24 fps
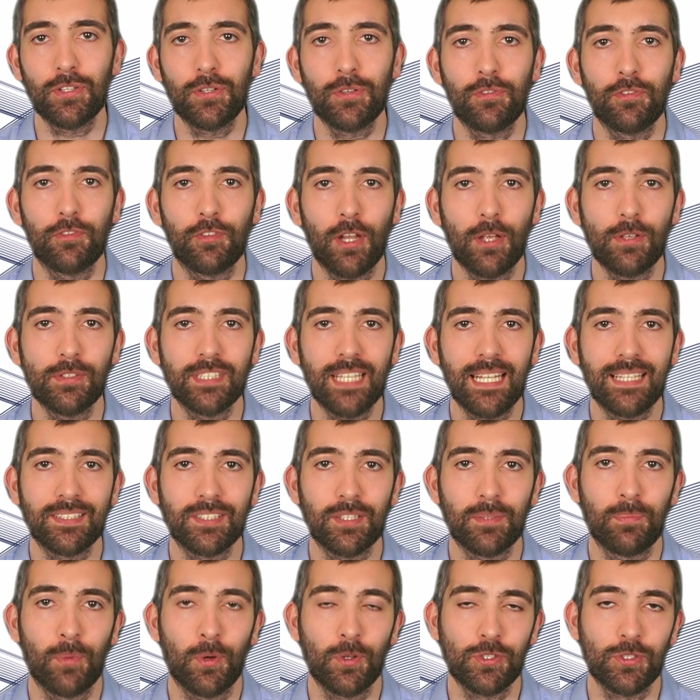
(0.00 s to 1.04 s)
flow sensor
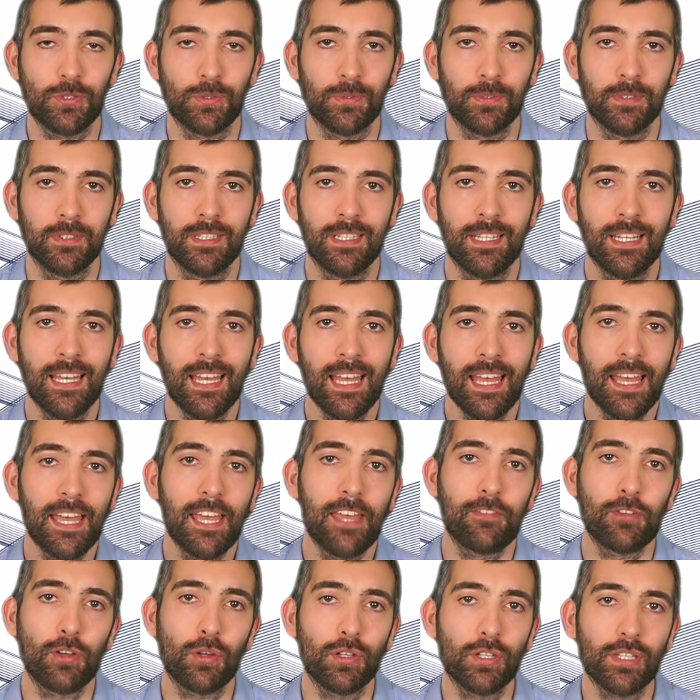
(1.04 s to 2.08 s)
module. If
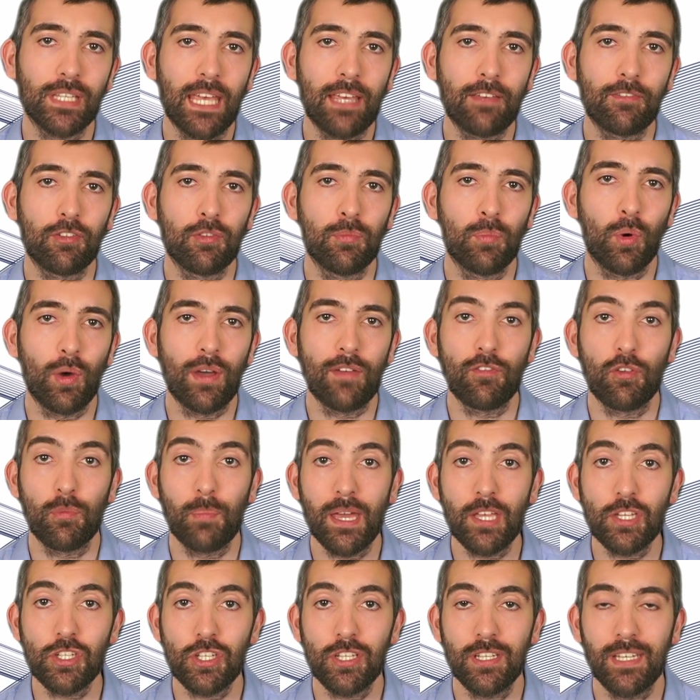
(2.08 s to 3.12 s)
you're looking for more
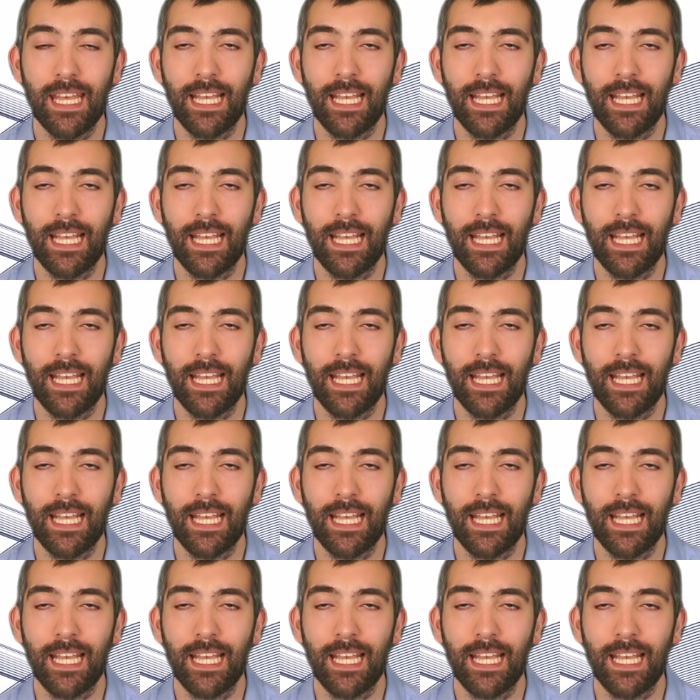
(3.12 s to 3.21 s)
information,